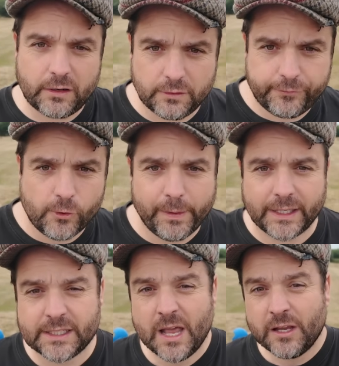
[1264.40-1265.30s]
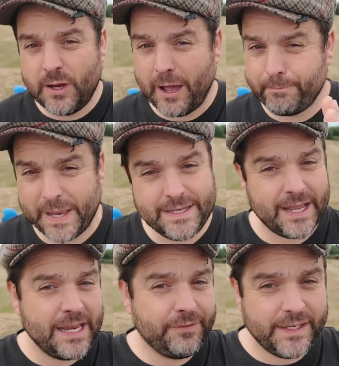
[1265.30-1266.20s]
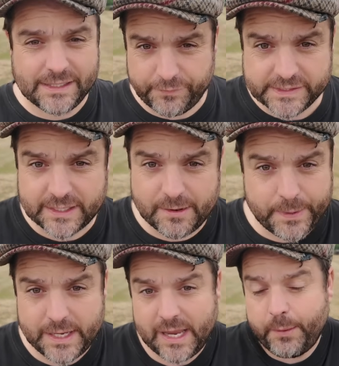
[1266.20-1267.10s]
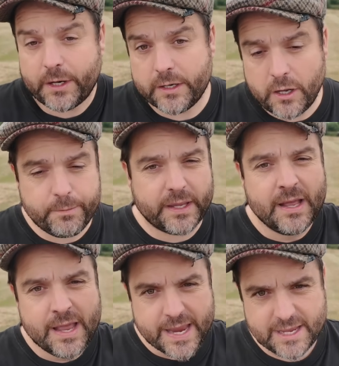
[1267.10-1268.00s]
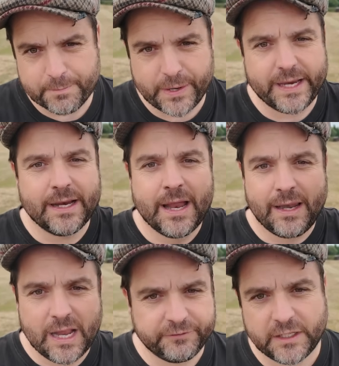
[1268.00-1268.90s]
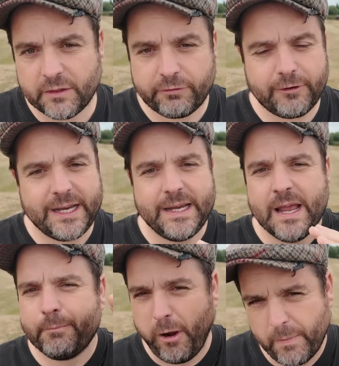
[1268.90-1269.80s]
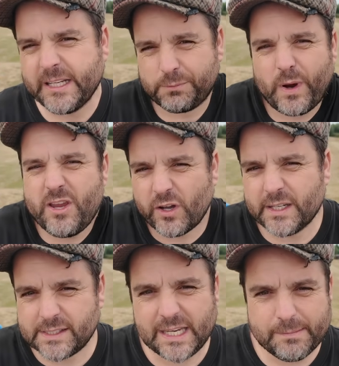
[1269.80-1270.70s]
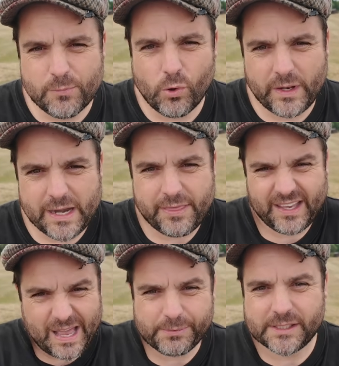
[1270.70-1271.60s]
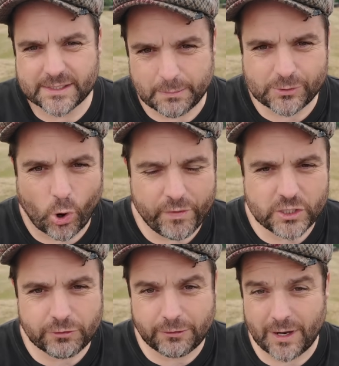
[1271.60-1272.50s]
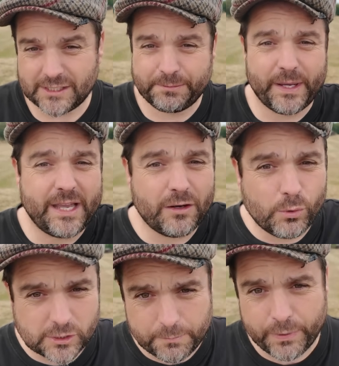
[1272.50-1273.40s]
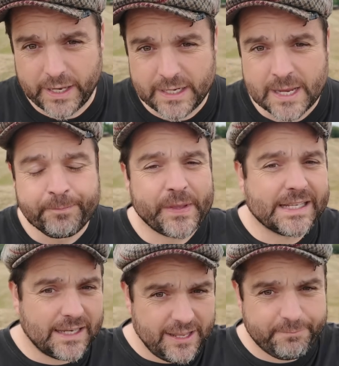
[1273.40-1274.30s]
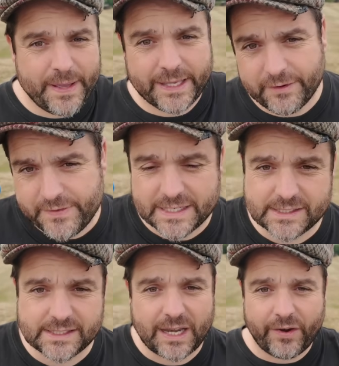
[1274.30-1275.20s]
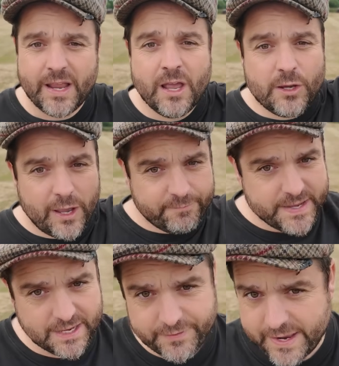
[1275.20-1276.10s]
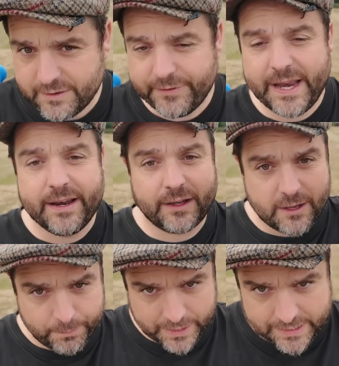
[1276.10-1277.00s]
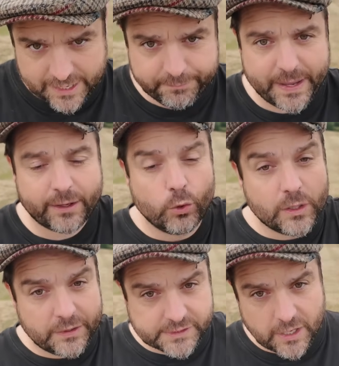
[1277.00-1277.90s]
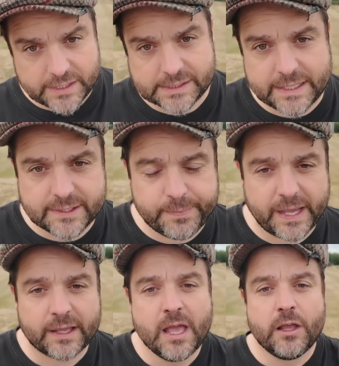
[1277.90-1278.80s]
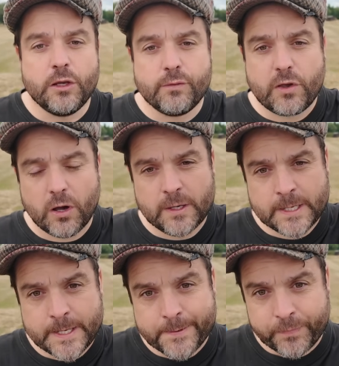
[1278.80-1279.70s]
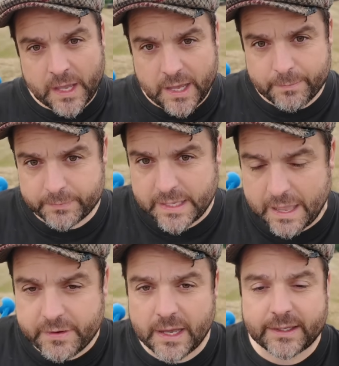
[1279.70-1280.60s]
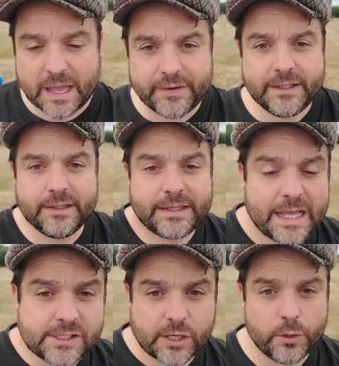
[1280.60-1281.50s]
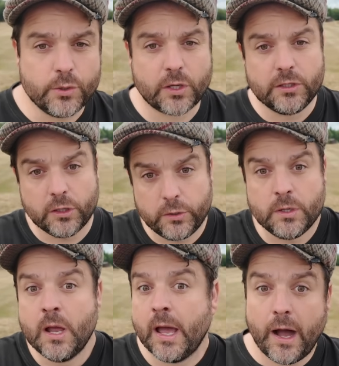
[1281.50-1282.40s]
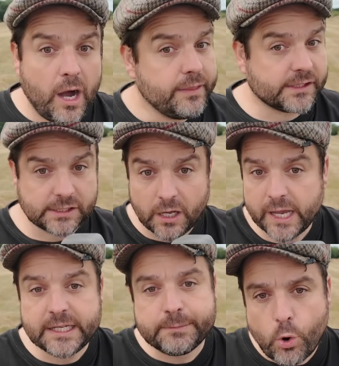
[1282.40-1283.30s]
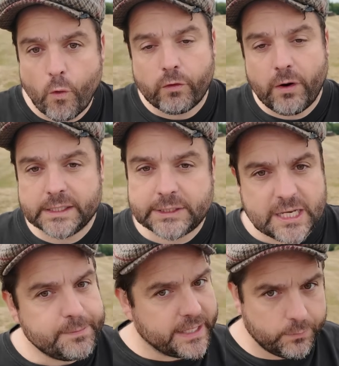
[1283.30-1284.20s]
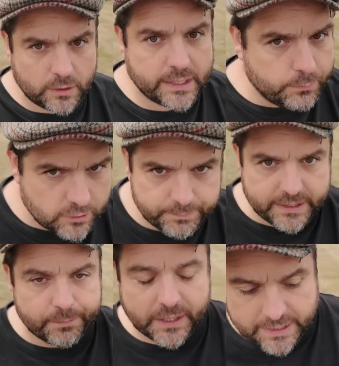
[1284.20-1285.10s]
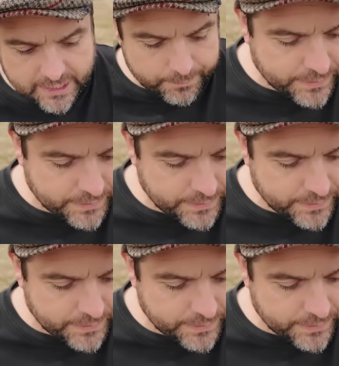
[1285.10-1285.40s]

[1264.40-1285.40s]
of the fullbacks. You have Ben Davies, if he's going to be here, we don't know, but he can play left in a 3, probably is where you're going to see him more than anything, absent some sort of injury crisis, but he can also play as a left back if necessary. You have Micky van der Ven that can play left back or left-sided centre back. You've got Kevin Danzo, who can do either side. He's more of a right-sided, but he wouldn't be completely out of